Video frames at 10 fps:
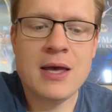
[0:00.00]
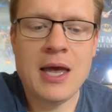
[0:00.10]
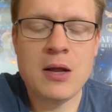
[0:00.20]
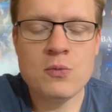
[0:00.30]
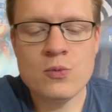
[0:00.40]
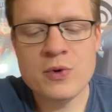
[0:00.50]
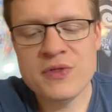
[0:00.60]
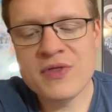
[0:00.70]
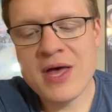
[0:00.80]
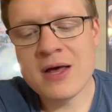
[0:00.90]
And
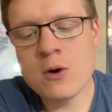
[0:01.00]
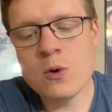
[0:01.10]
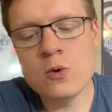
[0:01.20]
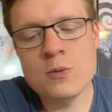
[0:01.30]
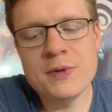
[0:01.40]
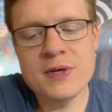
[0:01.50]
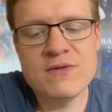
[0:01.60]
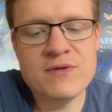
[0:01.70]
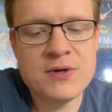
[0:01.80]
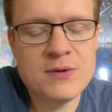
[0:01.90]
with that hole being
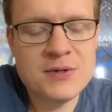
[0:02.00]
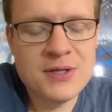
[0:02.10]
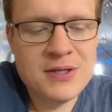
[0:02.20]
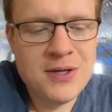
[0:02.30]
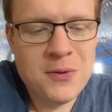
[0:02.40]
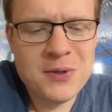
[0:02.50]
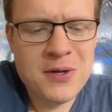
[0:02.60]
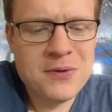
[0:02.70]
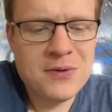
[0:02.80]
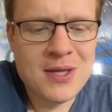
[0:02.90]
filled, and the only
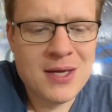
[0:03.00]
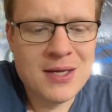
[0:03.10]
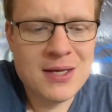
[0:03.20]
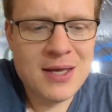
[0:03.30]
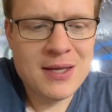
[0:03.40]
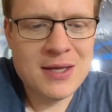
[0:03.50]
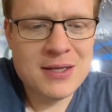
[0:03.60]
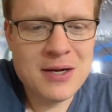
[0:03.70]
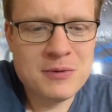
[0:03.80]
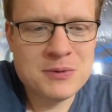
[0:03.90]
other thing I
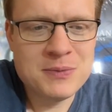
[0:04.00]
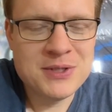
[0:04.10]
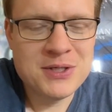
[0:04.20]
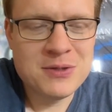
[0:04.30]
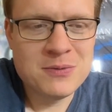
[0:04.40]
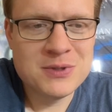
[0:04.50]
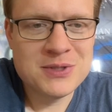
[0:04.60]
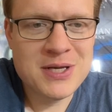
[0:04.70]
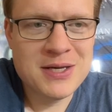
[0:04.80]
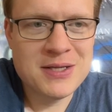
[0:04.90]
think that I was missing was
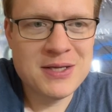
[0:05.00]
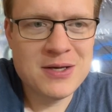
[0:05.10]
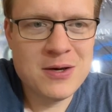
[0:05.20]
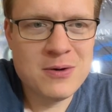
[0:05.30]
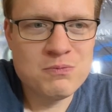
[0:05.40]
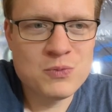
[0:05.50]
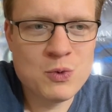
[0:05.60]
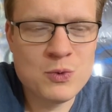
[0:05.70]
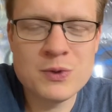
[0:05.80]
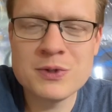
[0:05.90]
like the
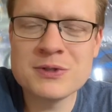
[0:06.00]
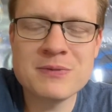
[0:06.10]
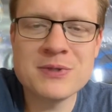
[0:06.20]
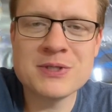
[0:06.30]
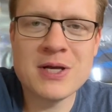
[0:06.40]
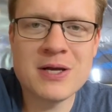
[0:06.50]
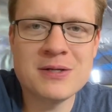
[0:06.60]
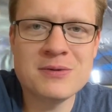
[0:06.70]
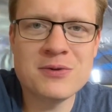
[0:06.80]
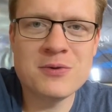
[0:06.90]
Rulers of the
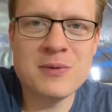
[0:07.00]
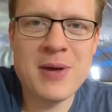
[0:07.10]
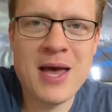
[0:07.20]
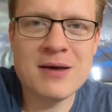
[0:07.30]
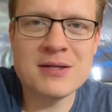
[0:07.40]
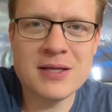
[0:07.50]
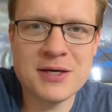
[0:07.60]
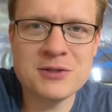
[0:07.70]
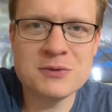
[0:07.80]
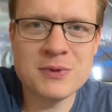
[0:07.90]
Sun 3-pack, the
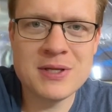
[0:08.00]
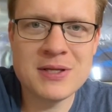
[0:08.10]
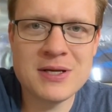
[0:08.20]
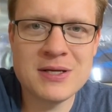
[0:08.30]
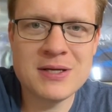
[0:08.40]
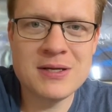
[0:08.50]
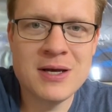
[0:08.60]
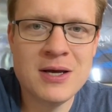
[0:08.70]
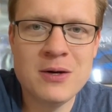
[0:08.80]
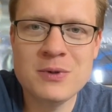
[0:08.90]
latest one that they did,
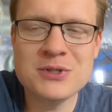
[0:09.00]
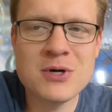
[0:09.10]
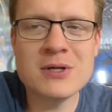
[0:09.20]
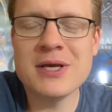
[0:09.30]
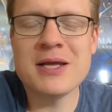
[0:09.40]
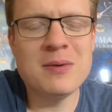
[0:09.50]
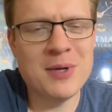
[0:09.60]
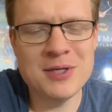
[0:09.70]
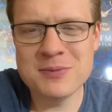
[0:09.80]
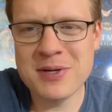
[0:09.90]
which hardly
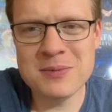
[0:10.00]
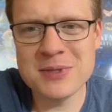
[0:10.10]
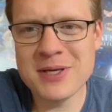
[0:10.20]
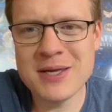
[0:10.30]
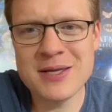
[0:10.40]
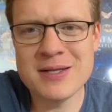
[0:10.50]
anybody's been able to get.